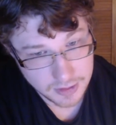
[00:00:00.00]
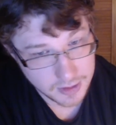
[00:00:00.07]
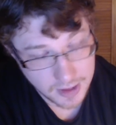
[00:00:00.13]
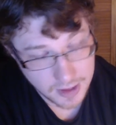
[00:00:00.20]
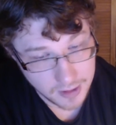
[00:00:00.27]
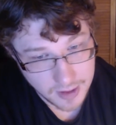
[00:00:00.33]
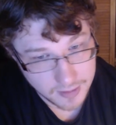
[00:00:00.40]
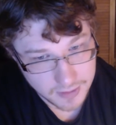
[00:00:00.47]

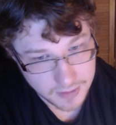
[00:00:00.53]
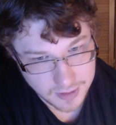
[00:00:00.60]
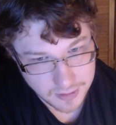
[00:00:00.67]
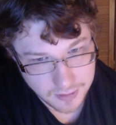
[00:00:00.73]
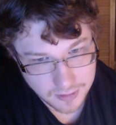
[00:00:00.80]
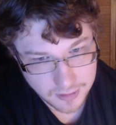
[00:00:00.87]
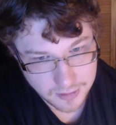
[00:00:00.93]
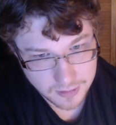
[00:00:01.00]
Entirely up to
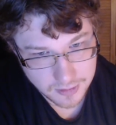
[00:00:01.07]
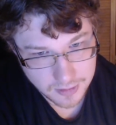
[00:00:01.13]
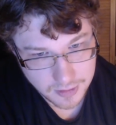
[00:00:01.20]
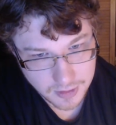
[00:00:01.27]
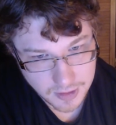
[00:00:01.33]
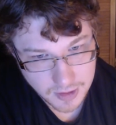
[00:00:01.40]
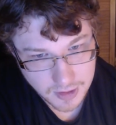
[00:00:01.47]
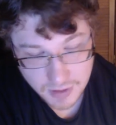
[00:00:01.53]
you.
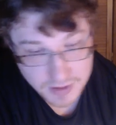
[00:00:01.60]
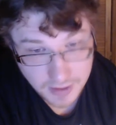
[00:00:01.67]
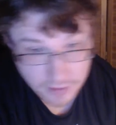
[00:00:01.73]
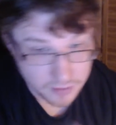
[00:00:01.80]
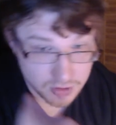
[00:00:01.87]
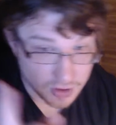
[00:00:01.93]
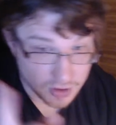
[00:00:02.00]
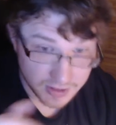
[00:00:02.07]
Because I
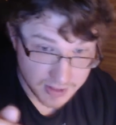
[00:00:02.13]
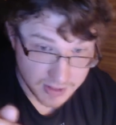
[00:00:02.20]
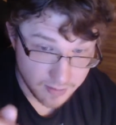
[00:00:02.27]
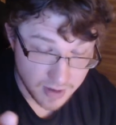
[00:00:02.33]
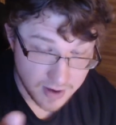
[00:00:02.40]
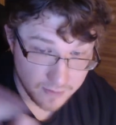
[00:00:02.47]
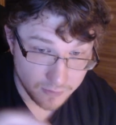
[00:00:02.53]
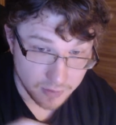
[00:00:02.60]
don't trust
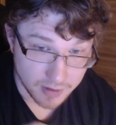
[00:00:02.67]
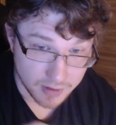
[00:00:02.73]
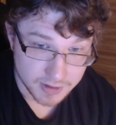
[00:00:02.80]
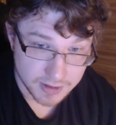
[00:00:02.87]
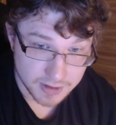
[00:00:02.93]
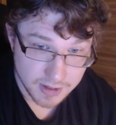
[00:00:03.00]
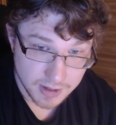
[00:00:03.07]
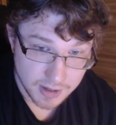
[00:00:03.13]
them
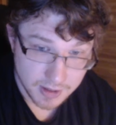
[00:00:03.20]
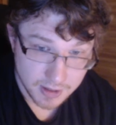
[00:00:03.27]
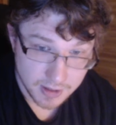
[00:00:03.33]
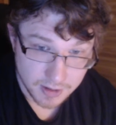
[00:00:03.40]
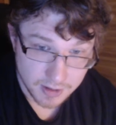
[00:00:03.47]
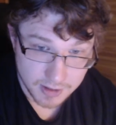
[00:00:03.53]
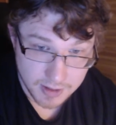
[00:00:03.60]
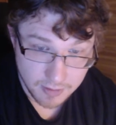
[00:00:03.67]
Netflix.
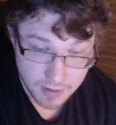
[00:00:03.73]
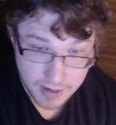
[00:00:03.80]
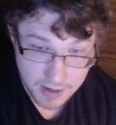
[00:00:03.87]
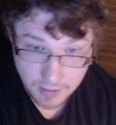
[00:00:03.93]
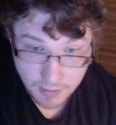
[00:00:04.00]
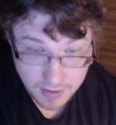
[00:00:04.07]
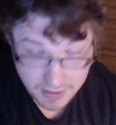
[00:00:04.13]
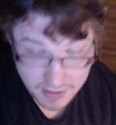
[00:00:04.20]
Like, they want to
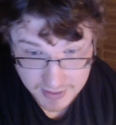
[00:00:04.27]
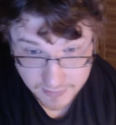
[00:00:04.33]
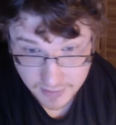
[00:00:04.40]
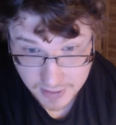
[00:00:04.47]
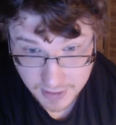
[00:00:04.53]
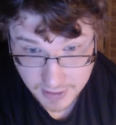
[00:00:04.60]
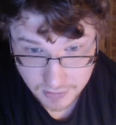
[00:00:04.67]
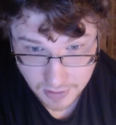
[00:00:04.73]
get rid of
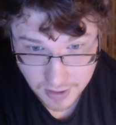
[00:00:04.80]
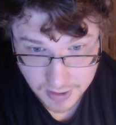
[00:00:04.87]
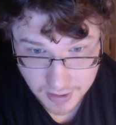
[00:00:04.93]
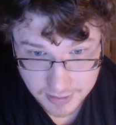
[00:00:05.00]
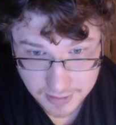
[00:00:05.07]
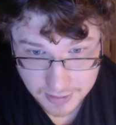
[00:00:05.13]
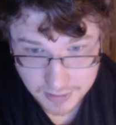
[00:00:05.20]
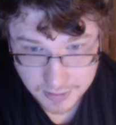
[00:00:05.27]
DVDs, right?